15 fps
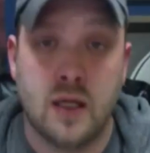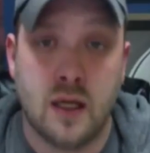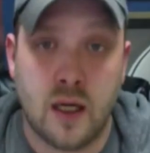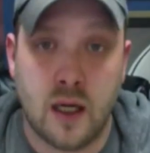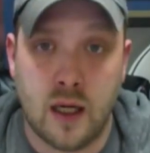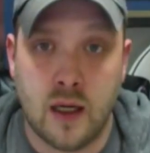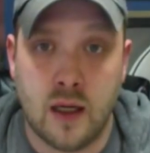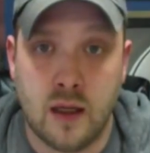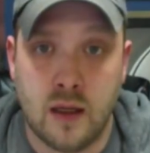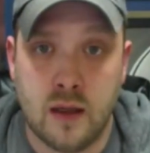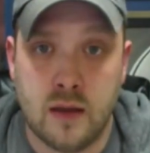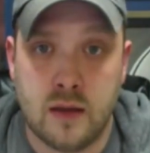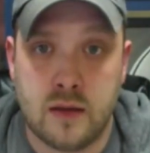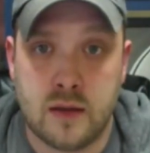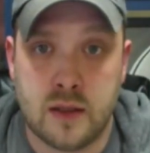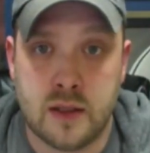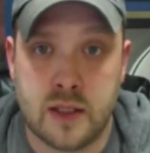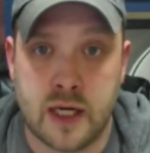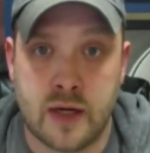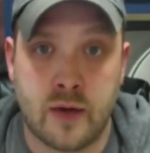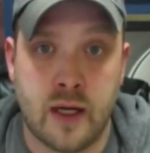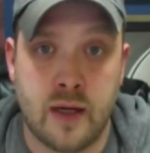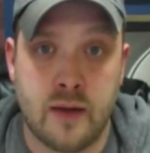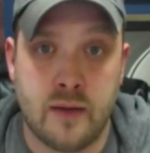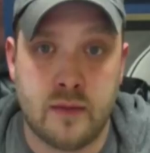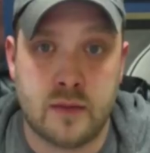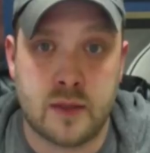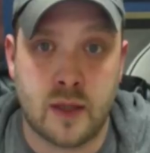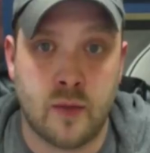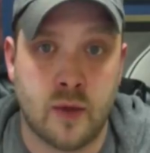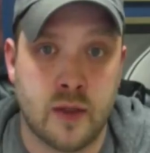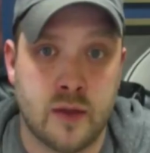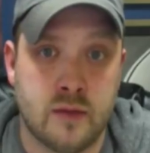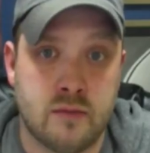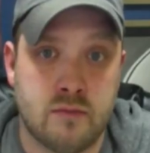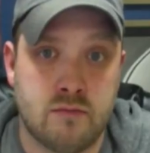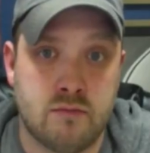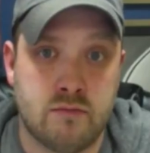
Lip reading: To generate someone